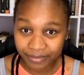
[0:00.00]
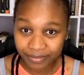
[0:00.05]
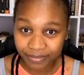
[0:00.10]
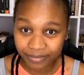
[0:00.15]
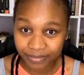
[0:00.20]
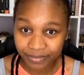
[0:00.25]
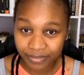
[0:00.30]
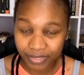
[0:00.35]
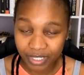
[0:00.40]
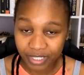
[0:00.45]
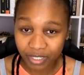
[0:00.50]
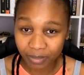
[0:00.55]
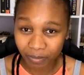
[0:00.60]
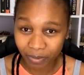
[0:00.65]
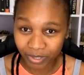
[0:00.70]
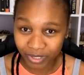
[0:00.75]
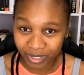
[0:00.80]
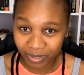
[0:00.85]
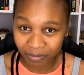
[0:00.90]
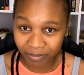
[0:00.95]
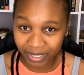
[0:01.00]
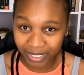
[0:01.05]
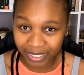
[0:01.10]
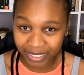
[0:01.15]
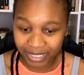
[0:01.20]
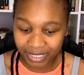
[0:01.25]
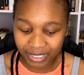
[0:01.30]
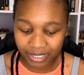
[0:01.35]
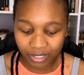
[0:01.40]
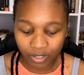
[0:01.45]
There's a
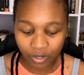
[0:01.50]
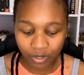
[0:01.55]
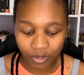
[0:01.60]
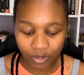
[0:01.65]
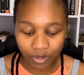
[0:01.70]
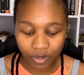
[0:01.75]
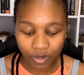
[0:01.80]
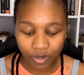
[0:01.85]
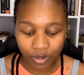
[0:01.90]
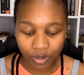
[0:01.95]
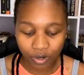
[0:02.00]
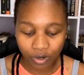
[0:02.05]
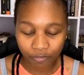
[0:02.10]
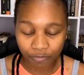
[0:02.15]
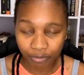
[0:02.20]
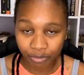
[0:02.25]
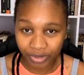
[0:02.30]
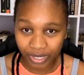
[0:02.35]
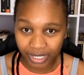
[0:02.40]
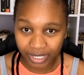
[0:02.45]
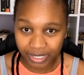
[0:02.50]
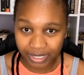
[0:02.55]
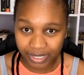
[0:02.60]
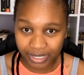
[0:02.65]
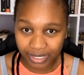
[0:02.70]
possibility of pregnancy.